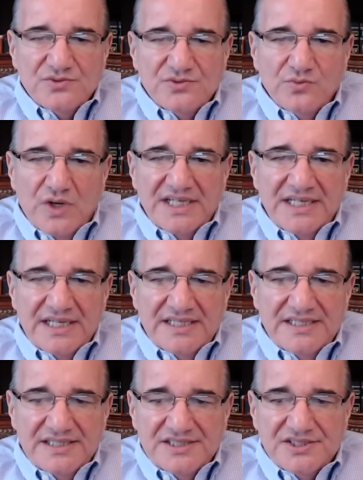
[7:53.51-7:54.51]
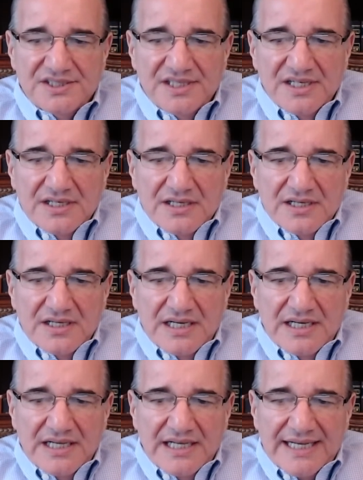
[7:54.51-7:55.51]
One is
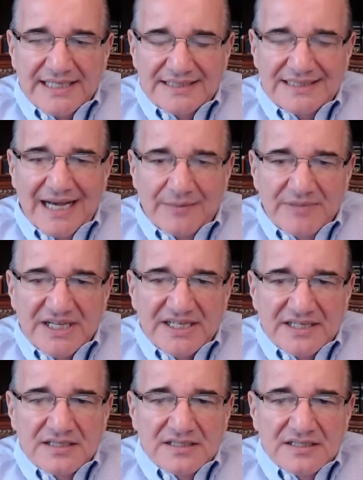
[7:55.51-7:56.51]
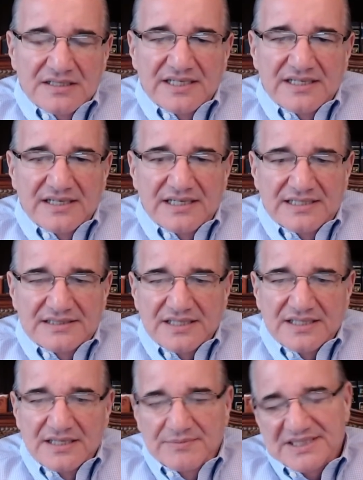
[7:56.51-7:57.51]
economic, and
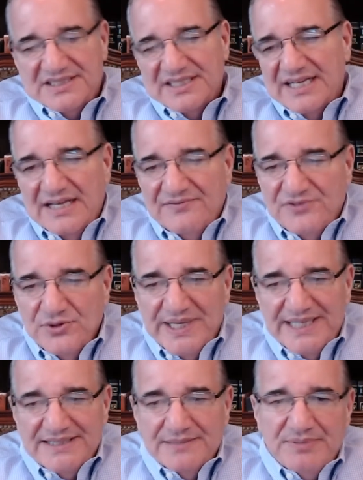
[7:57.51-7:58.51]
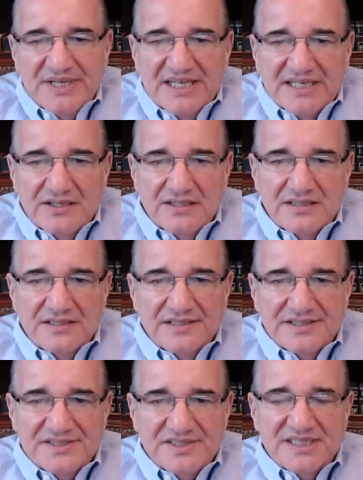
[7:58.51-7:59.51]
I mean, today if you had to pick
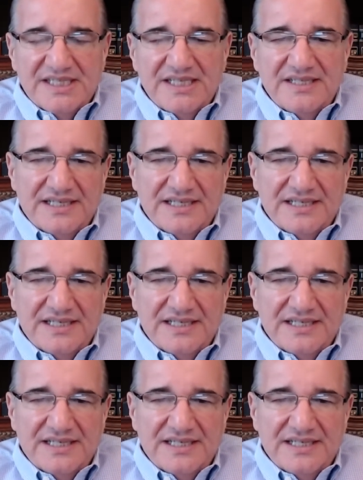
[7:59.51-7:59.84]
a city that